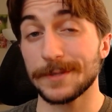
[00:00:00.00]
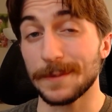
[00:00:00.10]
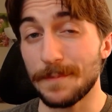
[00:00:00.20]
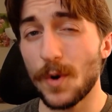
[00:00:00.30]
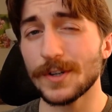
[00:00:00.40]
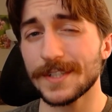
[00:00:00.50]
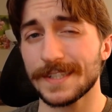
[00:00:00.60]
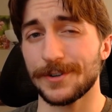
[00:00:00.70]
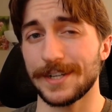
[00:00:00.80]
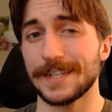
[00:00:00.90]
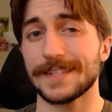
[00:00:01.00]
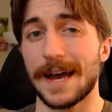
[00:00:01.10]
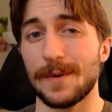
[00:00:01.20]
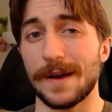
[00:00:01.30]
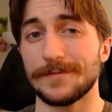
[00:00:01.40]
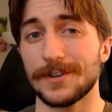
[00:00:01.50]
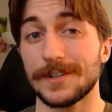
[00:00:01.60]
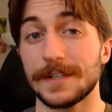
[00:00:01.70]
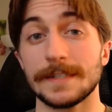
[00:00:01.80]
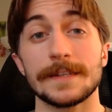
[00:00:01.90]
more serious,
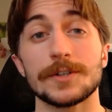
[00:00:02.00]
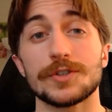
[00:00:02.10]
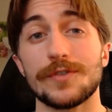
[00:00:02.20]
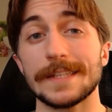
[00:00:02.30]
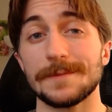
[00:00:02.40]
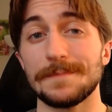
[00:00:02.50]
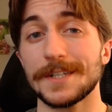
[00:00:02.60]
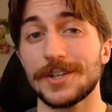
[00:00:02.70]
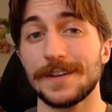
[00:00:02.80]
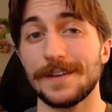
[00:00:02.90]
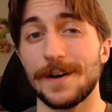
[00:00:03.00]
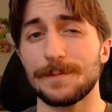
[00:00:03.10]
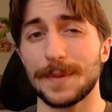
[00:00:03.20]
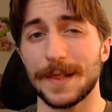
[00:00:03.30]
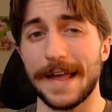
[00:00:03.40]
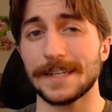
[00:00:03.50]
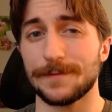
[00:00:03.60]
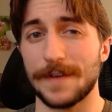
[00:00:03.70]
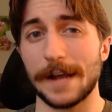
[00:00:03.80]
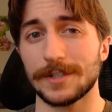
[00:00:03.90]
however, is their transmission of plant
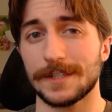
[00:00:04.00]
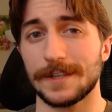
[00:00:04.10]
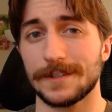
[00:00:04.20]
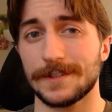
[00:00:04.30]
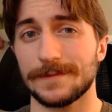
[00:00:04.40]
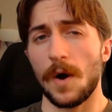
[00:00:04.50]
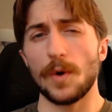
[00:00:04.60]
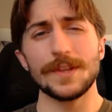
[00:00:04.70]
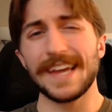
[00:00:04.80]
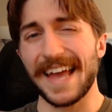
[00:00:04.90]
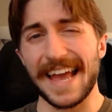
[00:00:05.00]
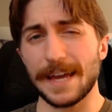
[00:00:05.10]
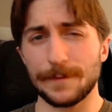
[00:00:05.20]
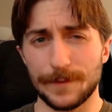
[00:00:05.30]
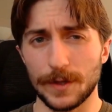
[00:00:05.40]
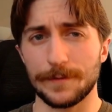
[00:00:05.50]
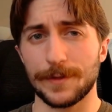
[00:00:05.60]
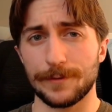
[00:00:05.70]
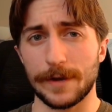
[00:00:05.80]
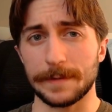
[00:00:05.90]
viruses. Only a handful of
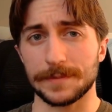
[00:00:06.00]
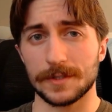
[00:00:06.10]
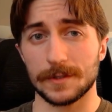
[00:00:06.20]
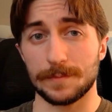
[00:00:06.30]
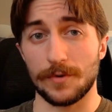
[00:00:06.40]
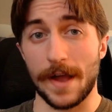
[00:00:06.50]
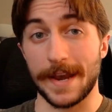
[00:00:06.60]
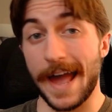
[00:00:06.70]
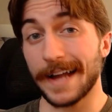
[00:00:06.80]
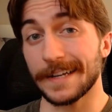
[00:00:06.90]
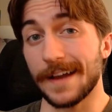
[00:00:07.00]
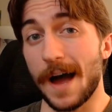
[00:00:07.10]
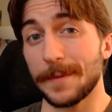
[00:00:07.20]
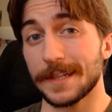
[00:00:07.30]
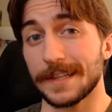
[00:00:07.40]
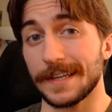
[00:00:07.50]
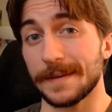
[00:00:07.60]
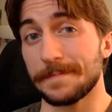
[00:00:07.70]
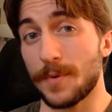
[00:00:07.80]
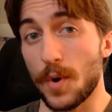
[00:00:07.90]
thrips spread economically
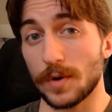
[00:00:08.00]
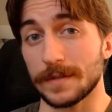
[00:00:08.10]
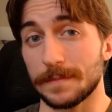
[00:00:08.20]
important